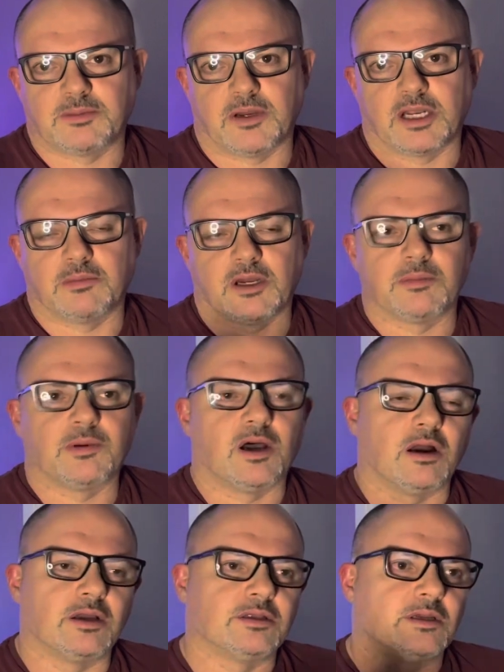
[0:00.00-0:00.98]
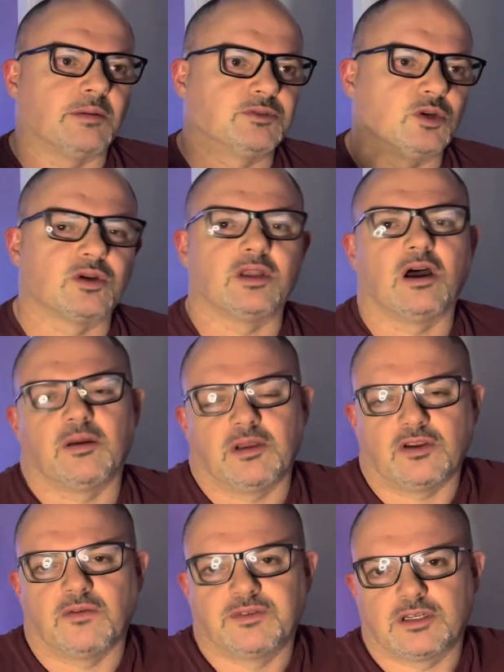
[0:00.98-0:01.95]
blah, blah, blah, blah, and I'm talking
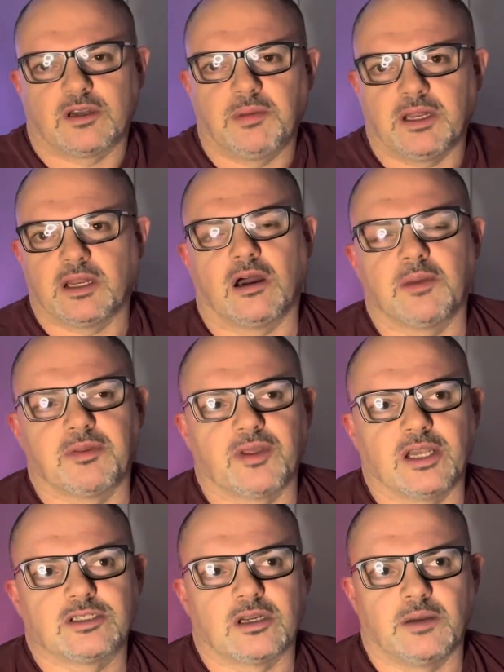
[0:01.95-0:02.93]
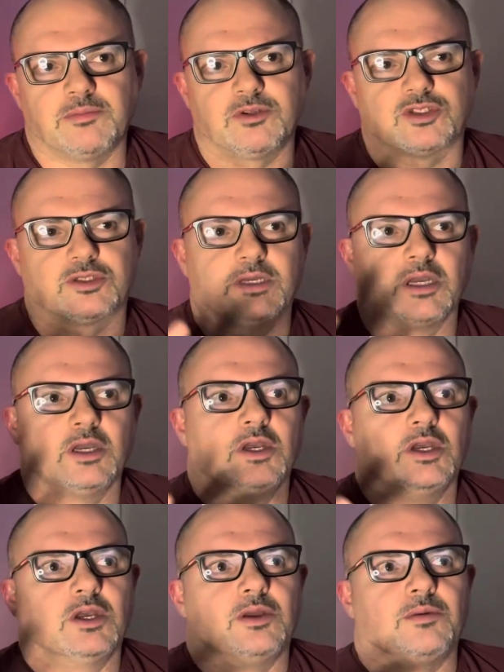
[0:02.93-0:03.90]
obviously completely hypothetical. I'm just
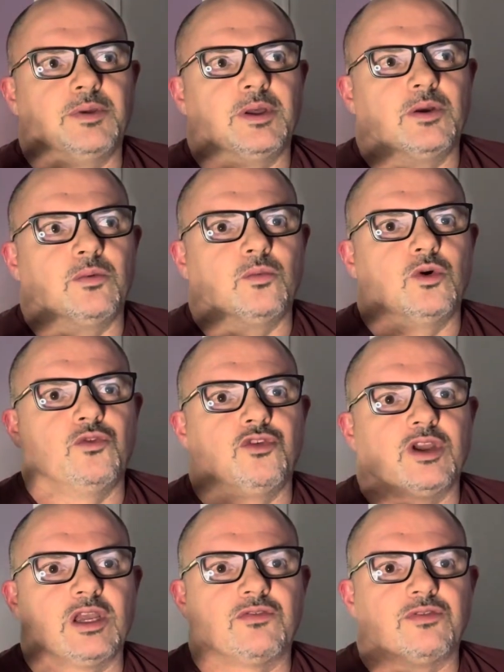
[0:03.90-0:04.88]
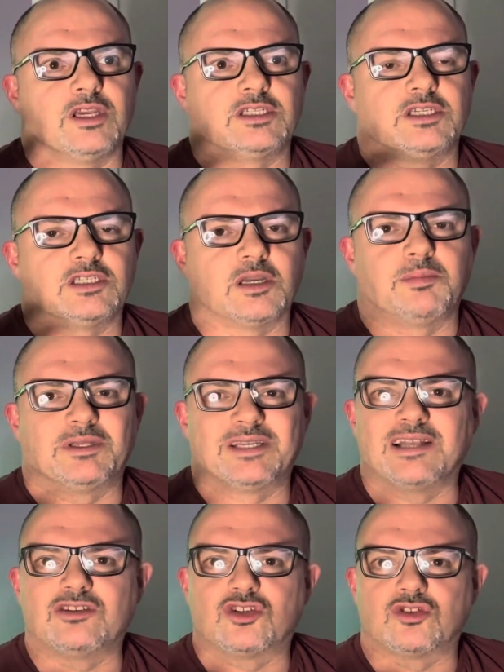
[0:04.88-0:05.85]
wondering if this is a
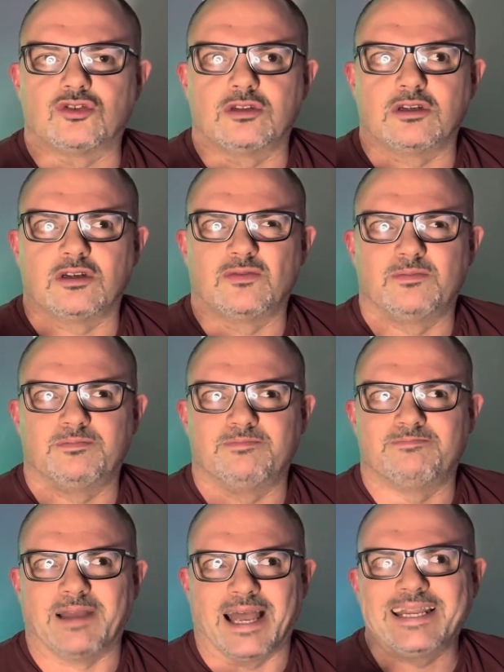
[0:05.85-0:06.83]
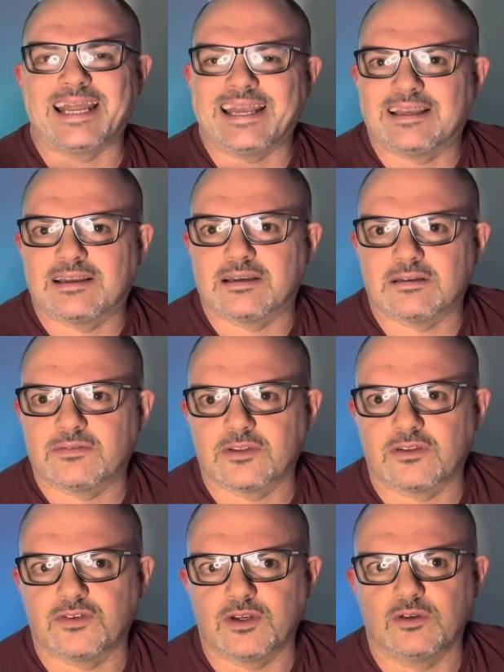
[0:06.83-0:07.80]
potential of headache for
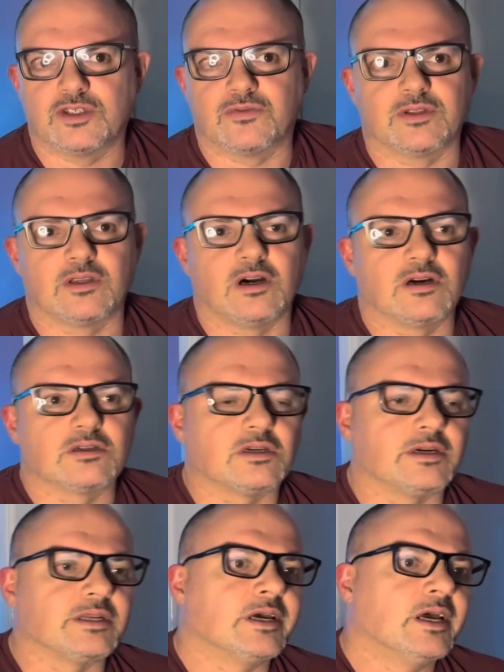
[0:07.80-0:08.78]
the future for Darkside,